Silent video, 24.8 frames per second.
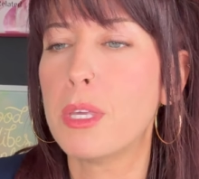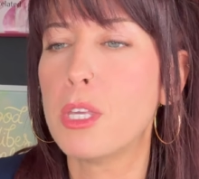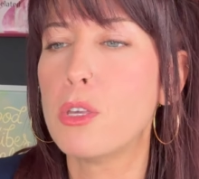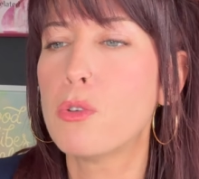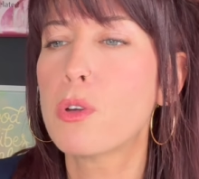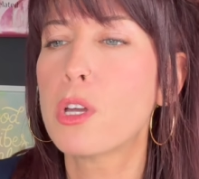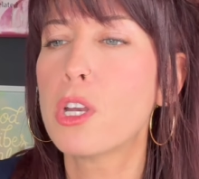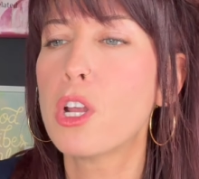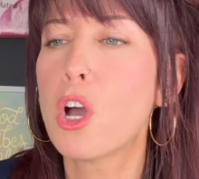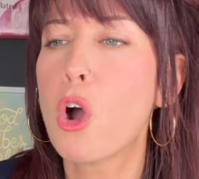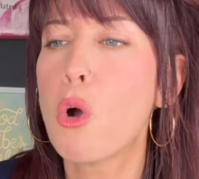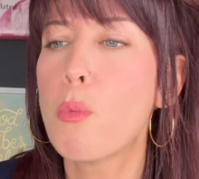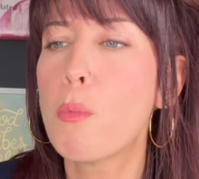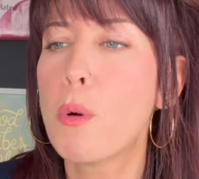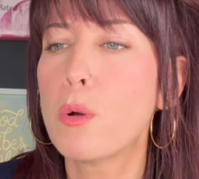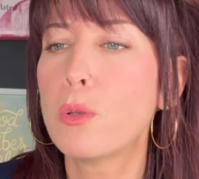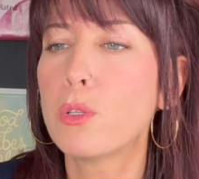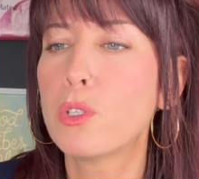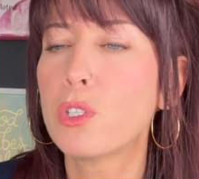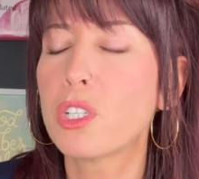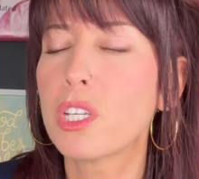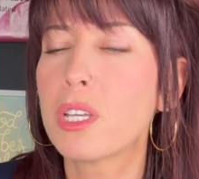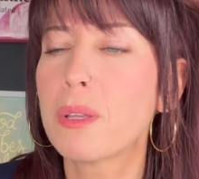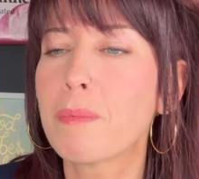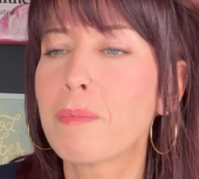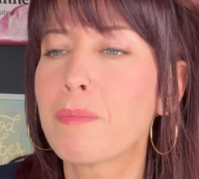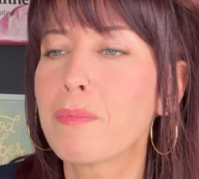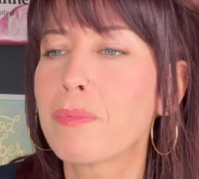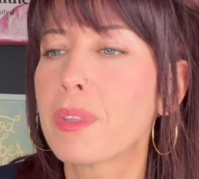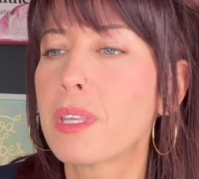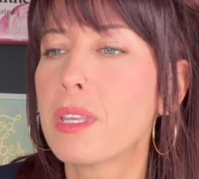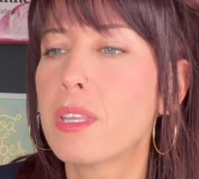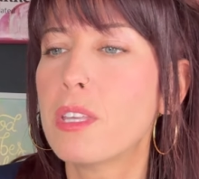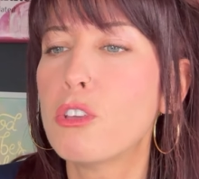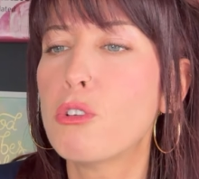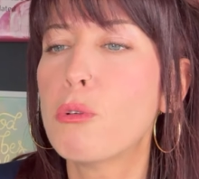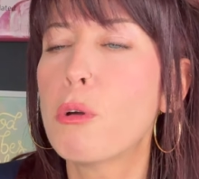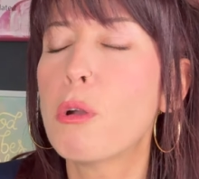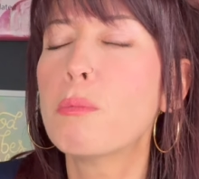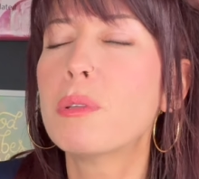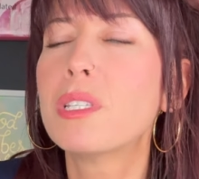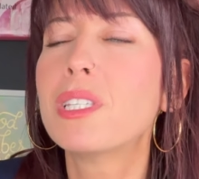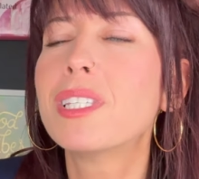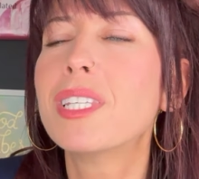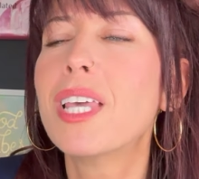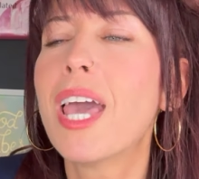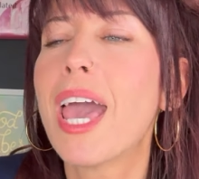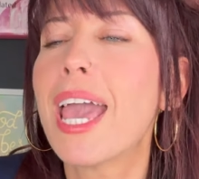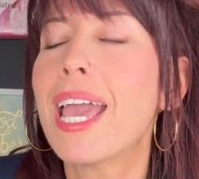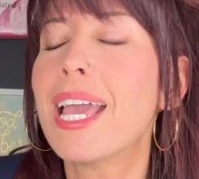You can almost
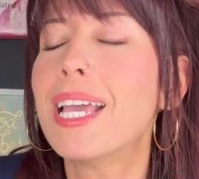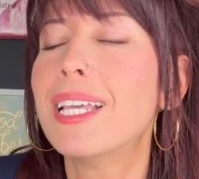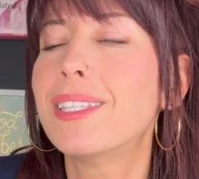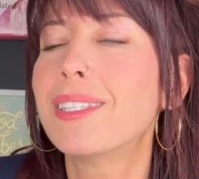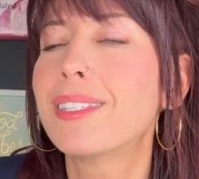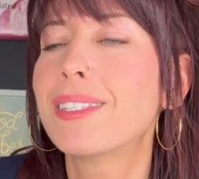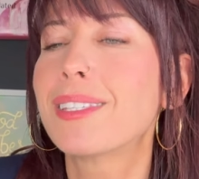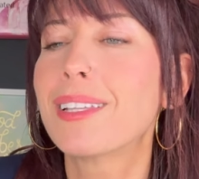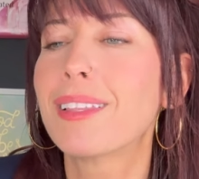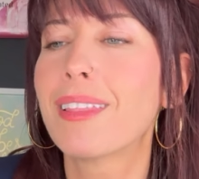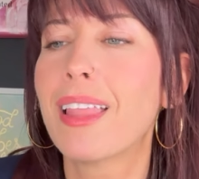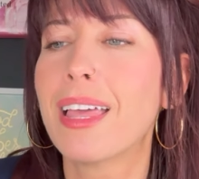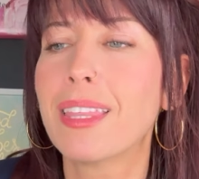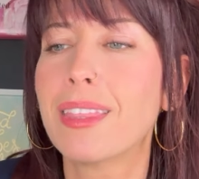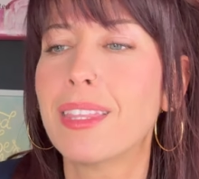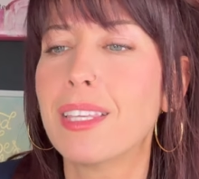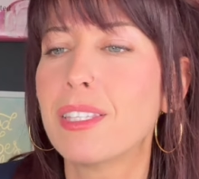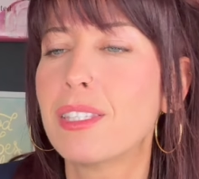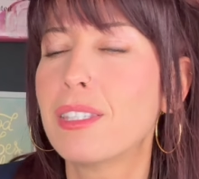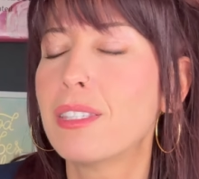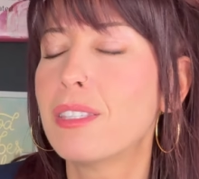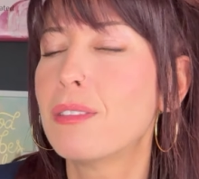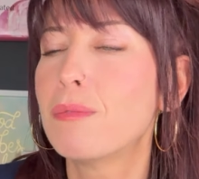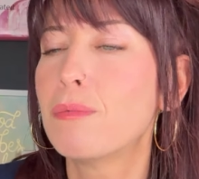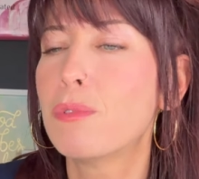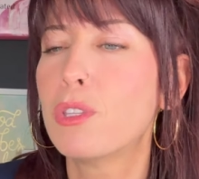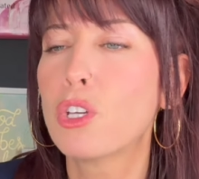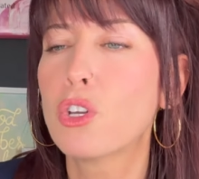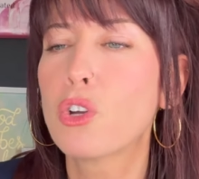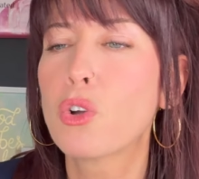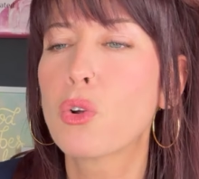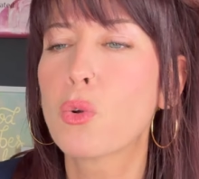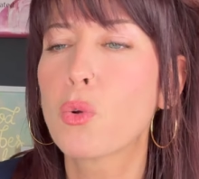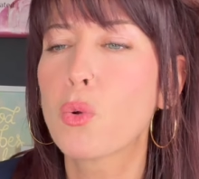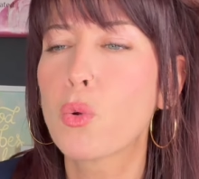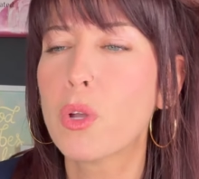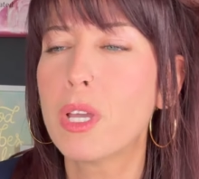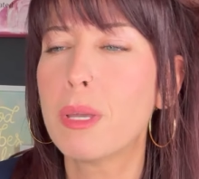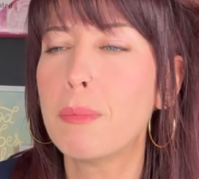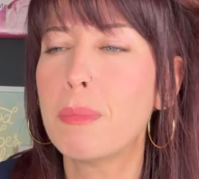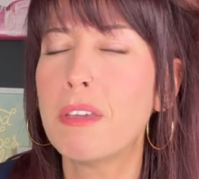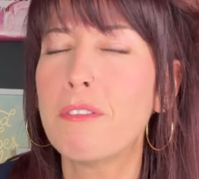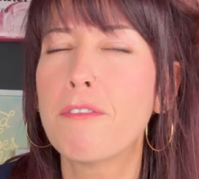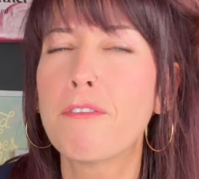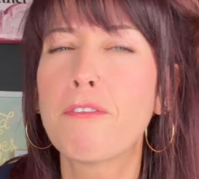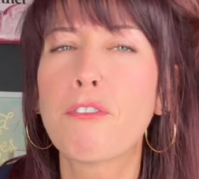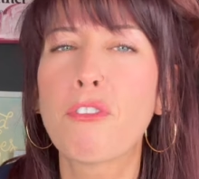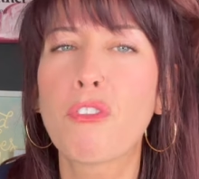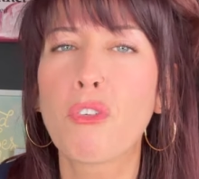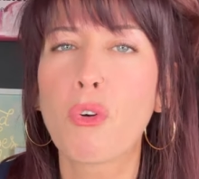taste like this, the creamy
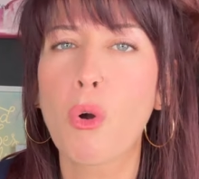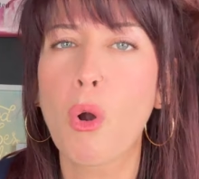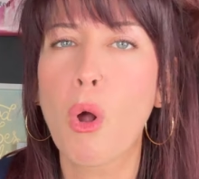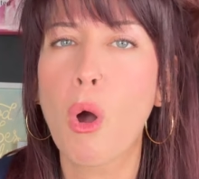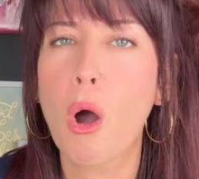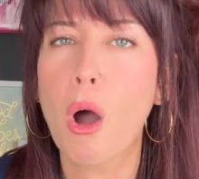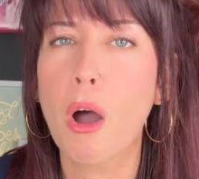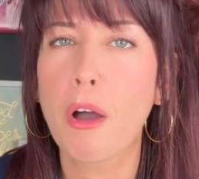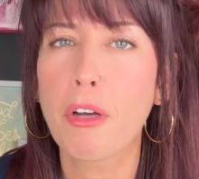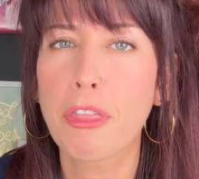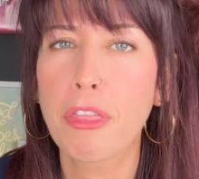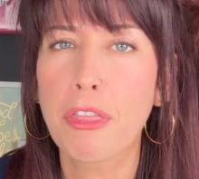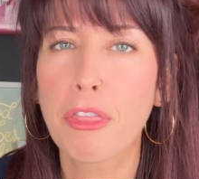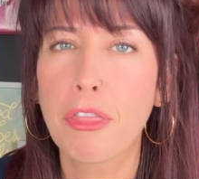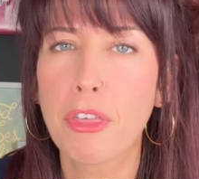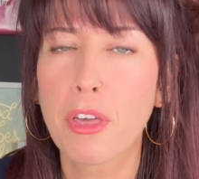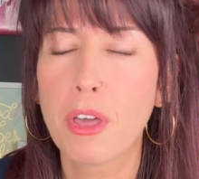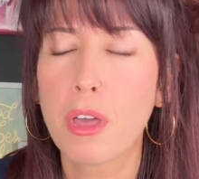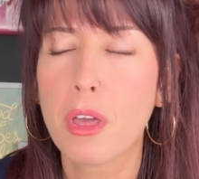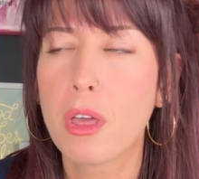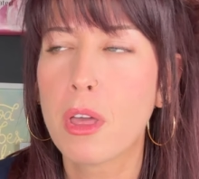froth